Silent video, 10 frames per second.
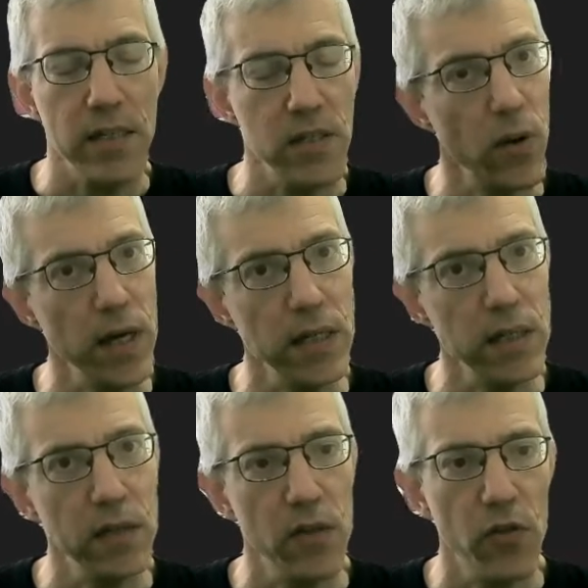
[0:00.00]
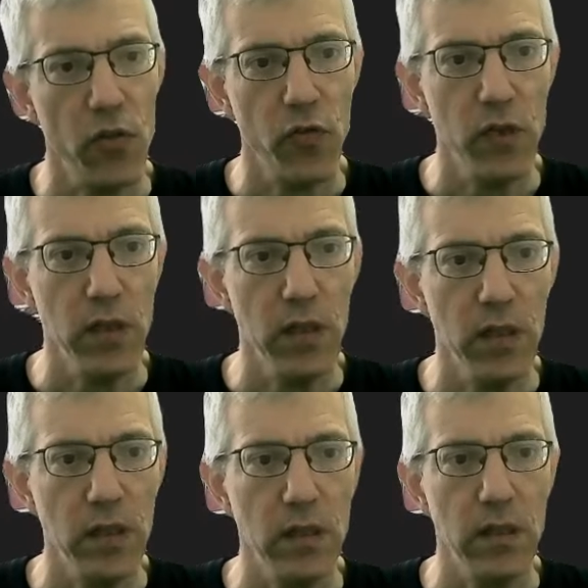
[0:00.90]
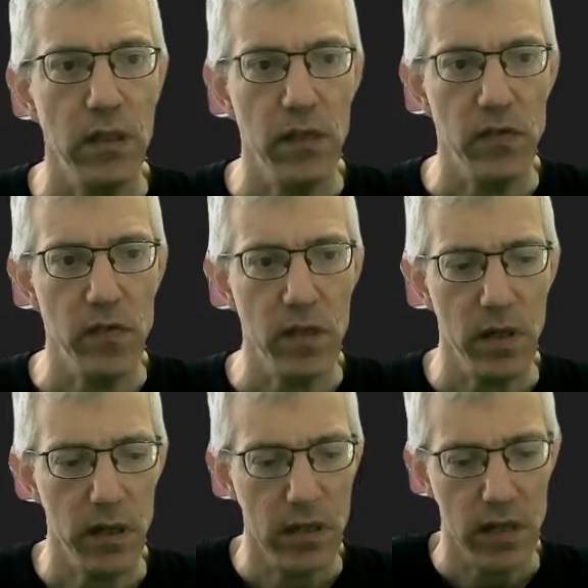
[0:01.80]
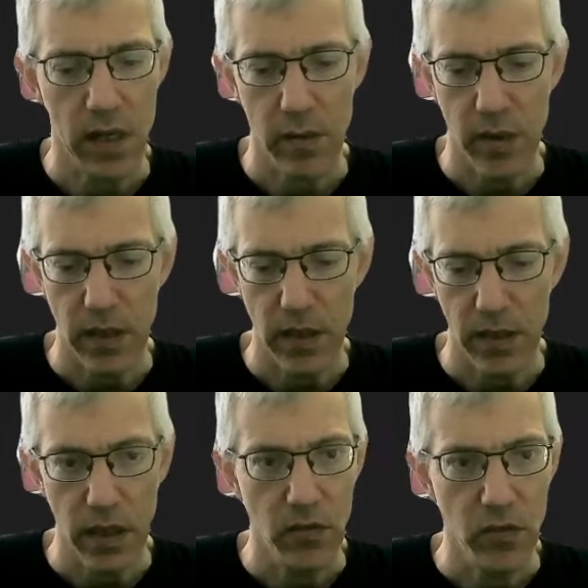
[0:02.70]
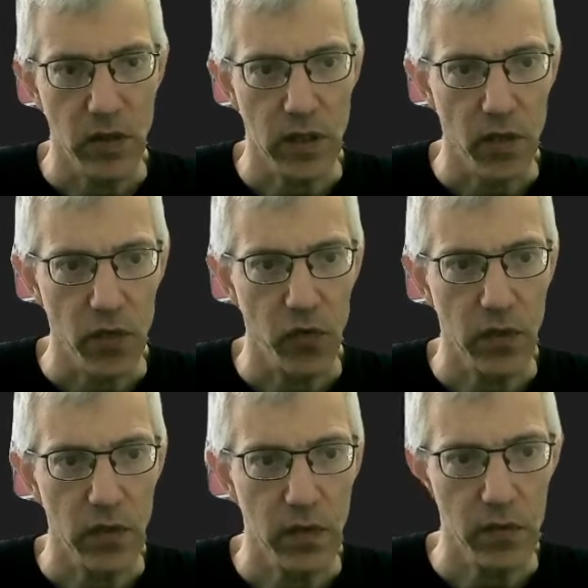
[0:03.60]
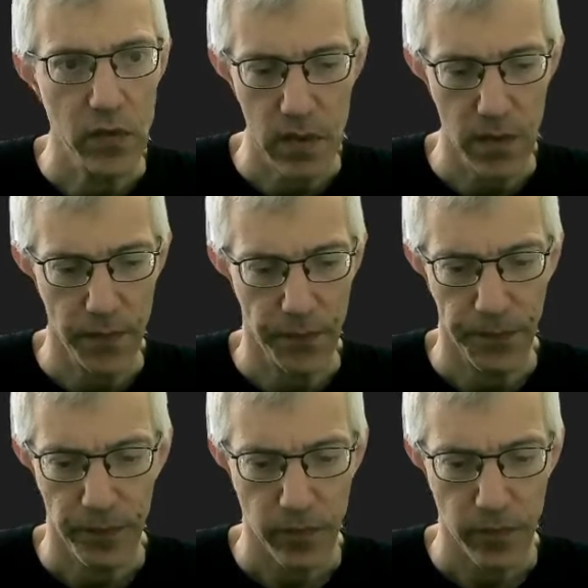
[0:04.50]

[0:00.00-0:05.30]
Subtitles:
So I need three divs. Let's start by entering three divs.